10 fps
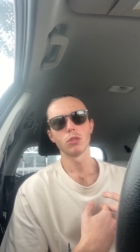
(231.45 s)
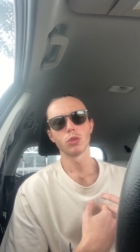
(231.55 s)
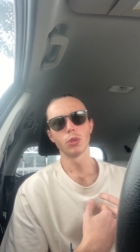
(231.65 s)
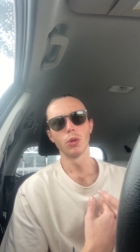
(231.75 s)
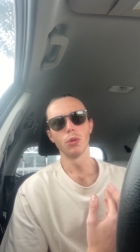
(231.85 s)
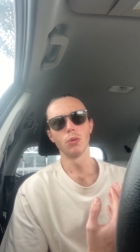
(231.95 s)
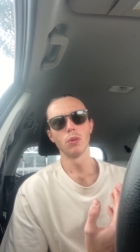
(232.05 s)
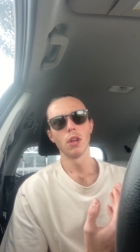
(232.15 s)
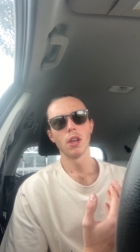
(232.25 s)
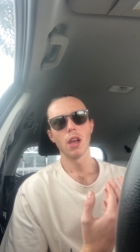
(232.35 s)
true
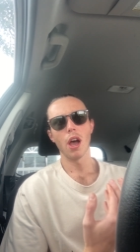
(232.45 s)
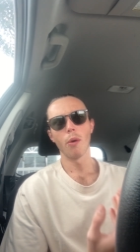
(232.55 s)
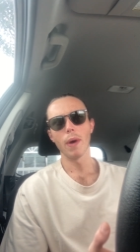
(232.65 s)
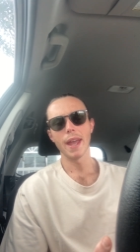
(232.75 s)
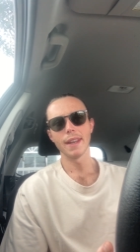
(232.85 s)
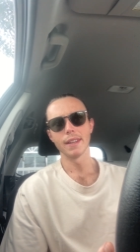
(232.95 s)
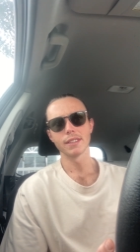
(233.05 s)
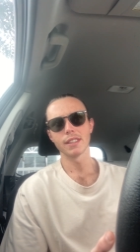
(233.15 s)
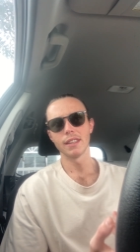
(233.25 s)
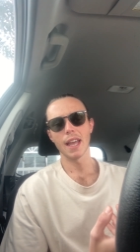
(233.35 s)

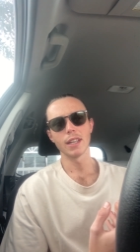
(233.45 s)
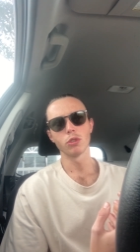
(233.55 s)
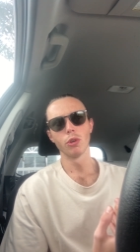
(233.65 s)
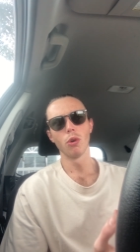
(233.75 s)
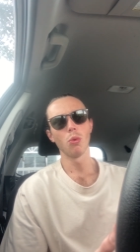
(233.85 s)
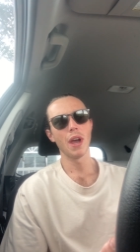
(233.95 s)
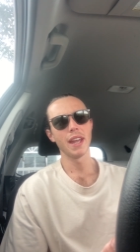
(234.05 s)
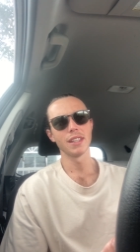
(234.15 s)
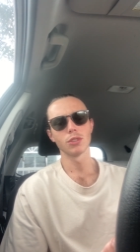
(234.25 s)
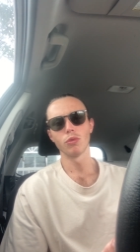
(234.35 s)
awareness, and that true
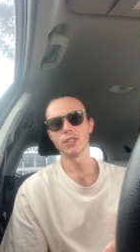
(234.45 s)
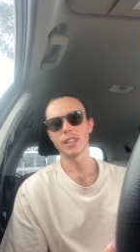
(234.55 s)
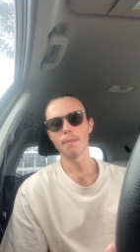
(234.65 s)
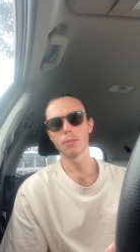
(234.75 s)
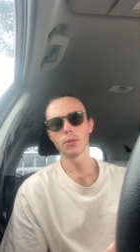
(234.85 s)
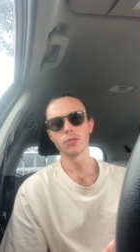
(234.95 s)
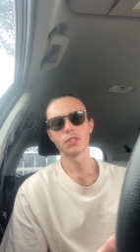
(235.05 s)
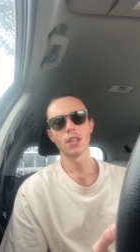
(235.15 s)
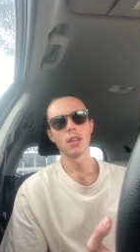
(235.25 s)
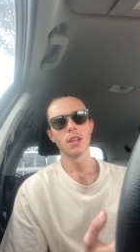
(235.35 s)
awareness resembles